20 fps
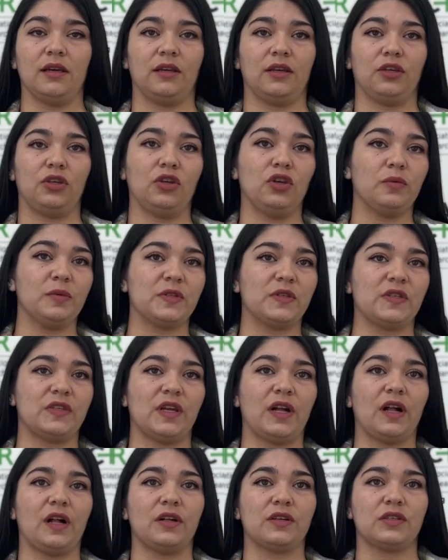human
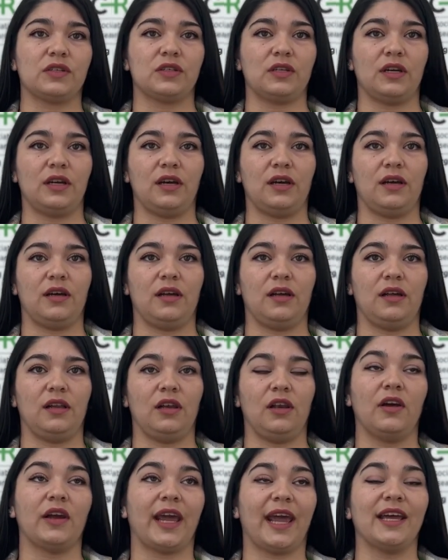cells,
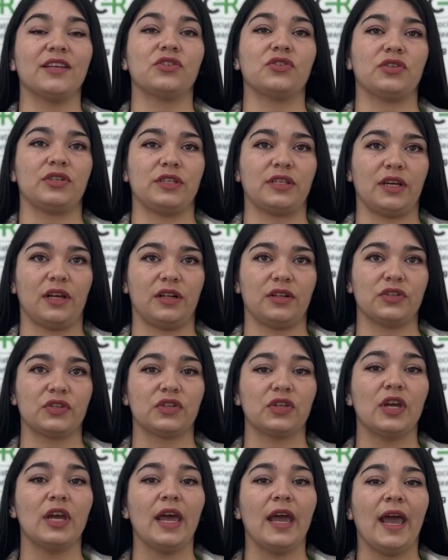lung cancer
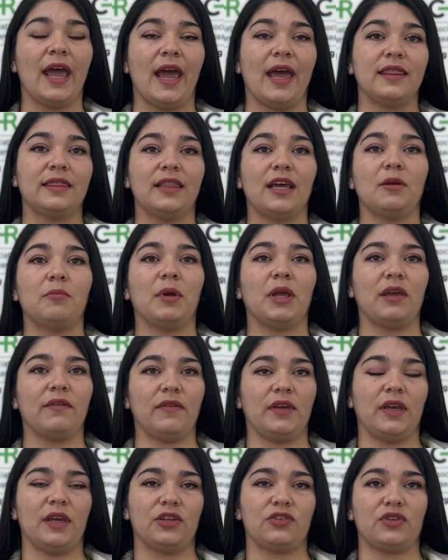cells, and then
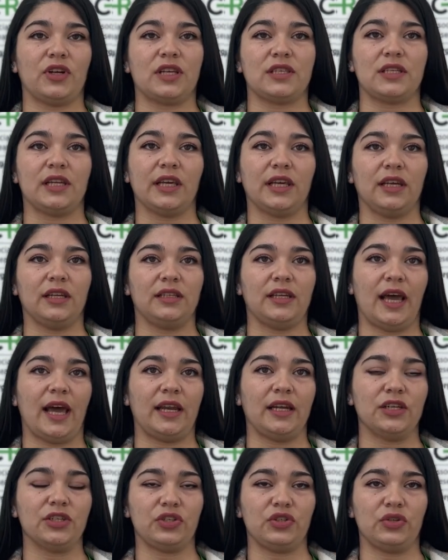maybe translated
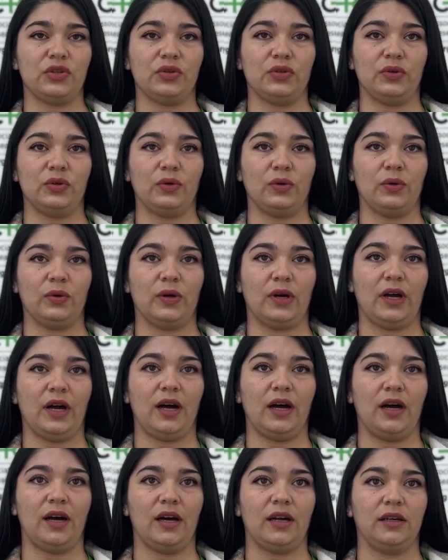that into
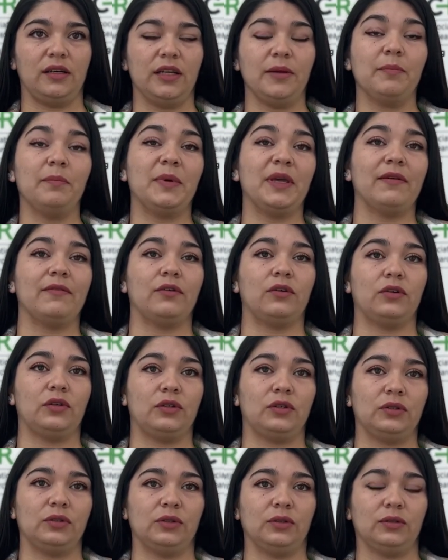an in vivo